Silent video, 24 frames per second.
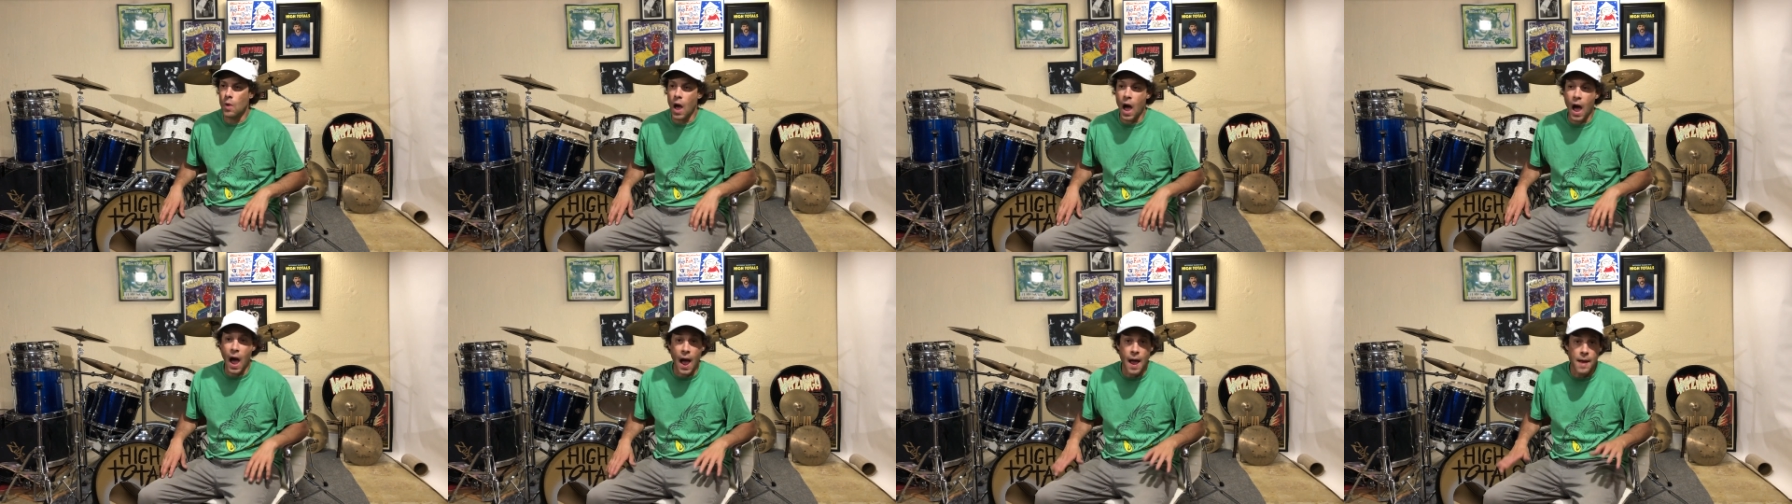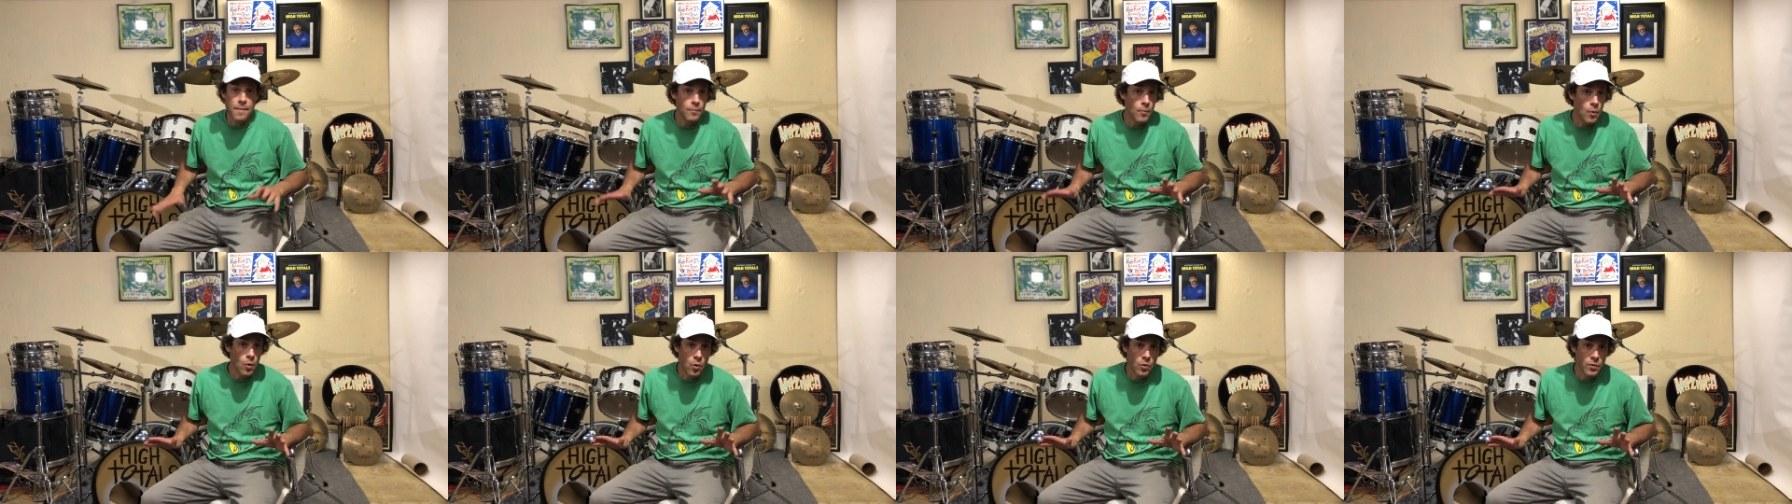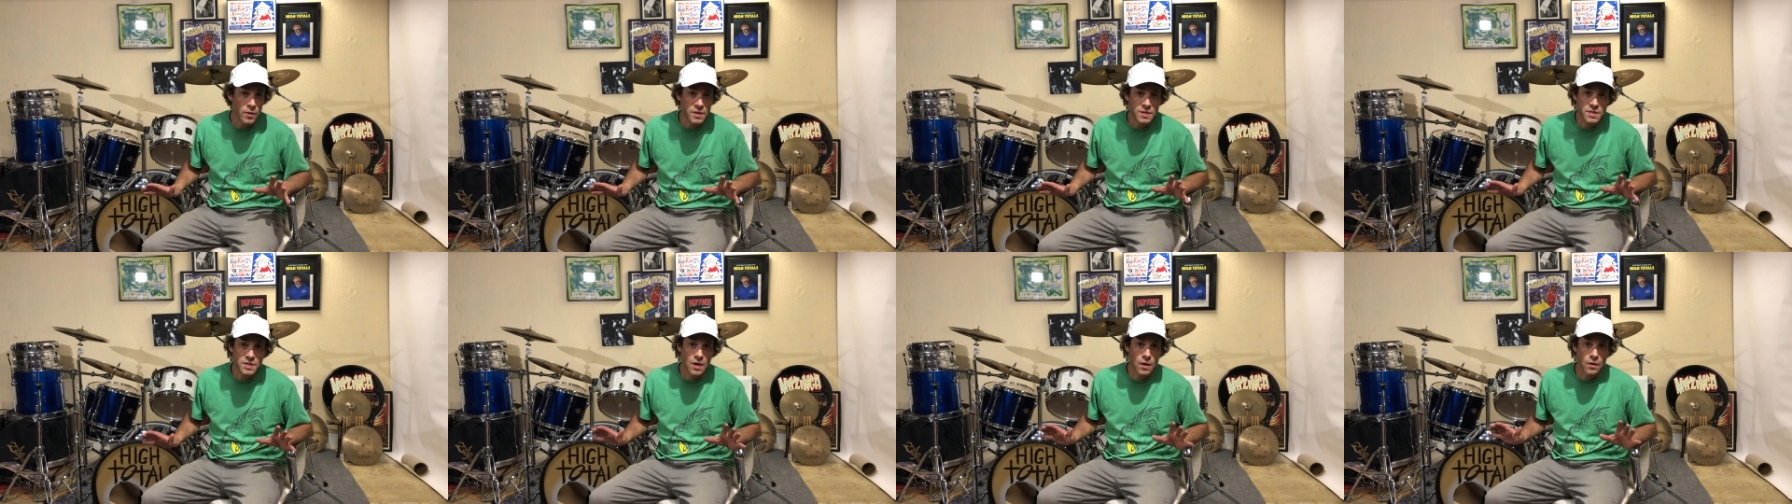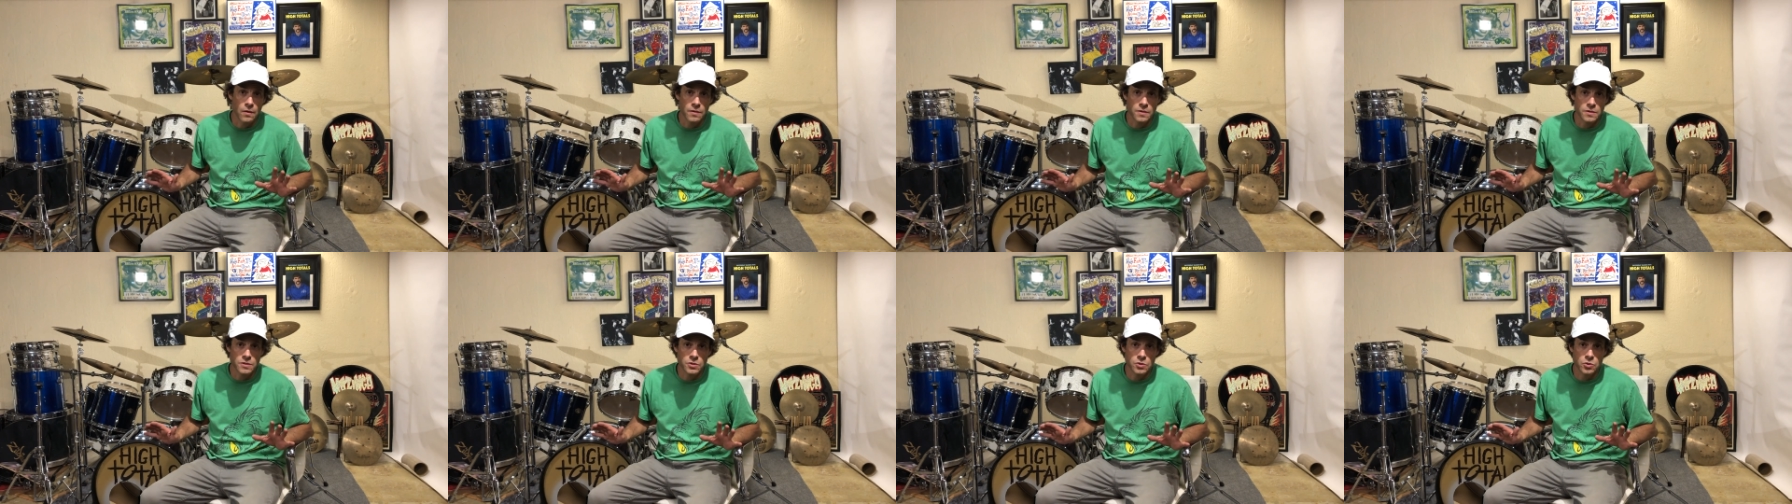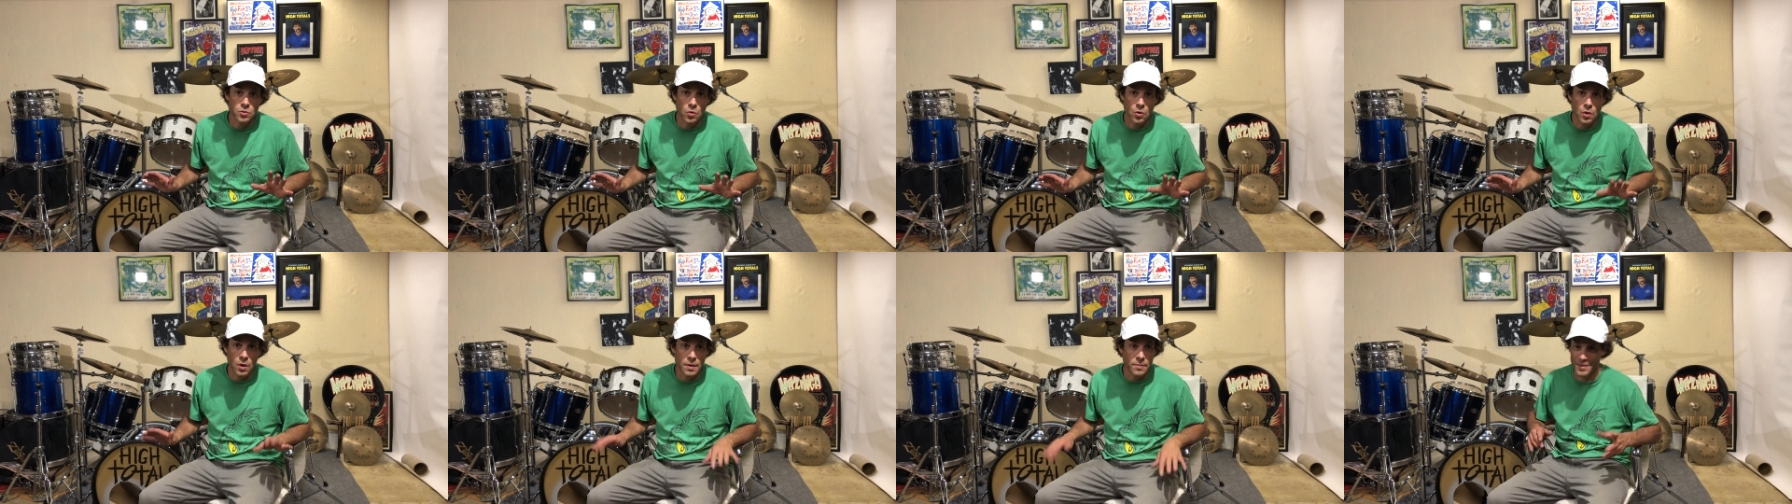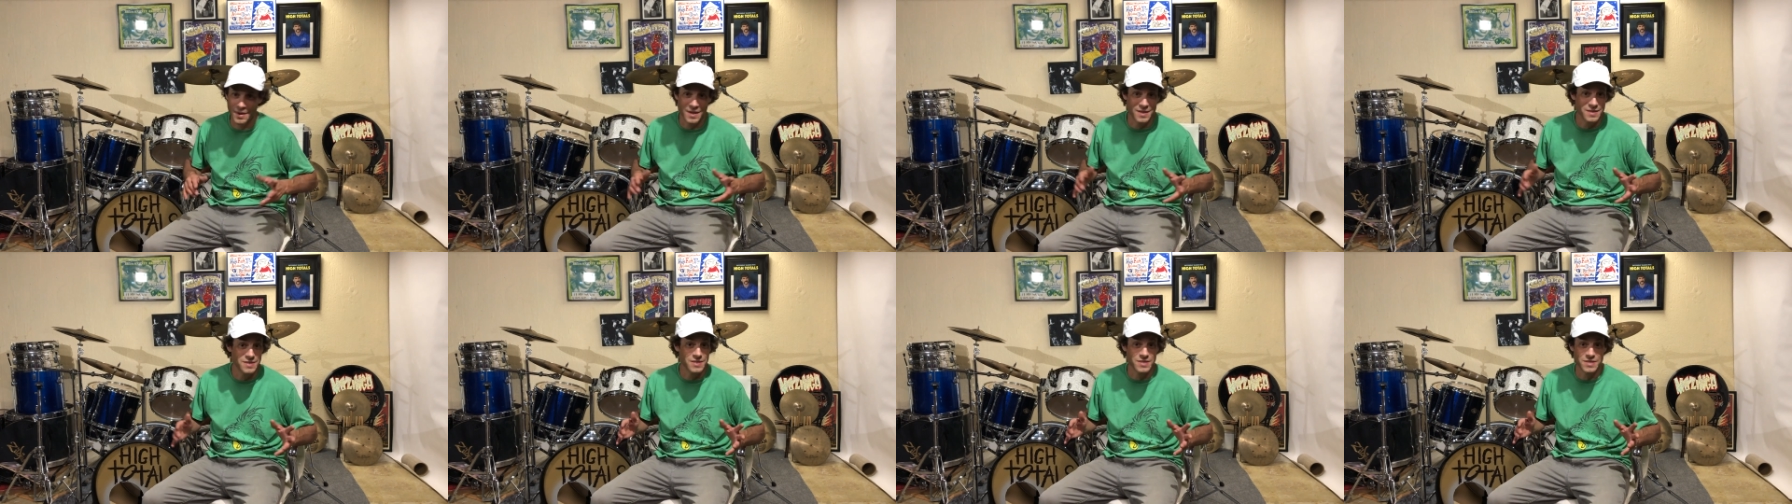I'm only telling a story
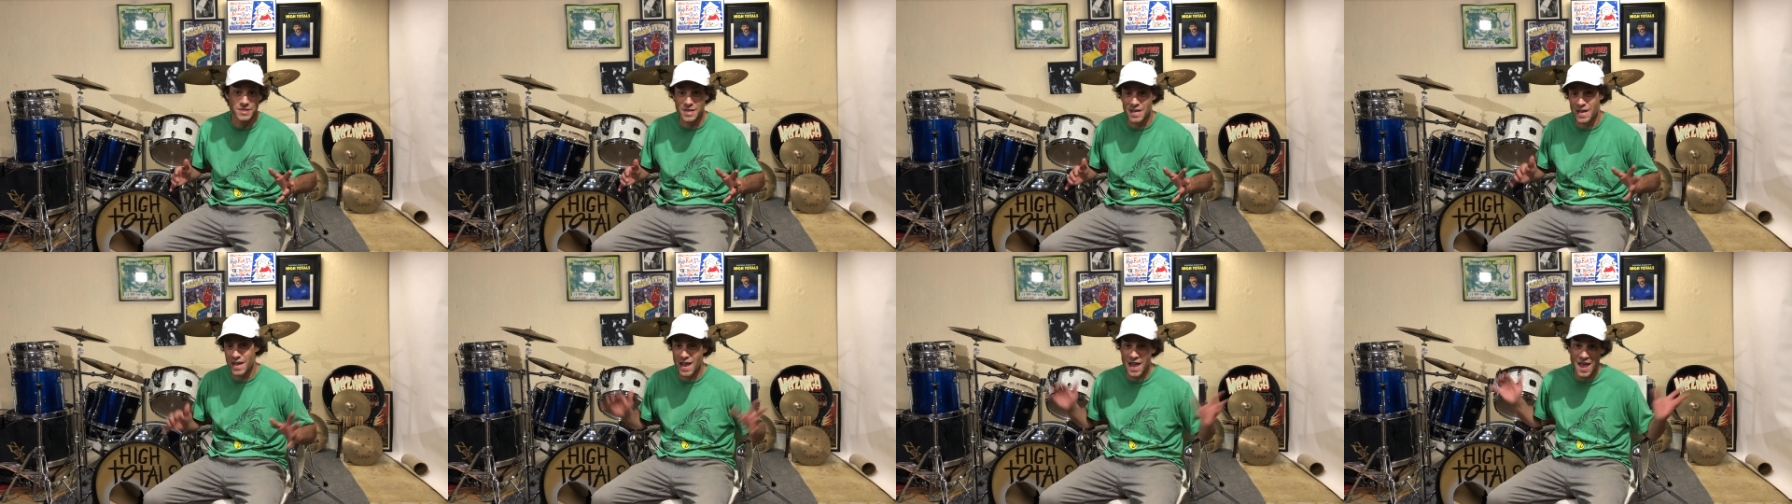because it's like,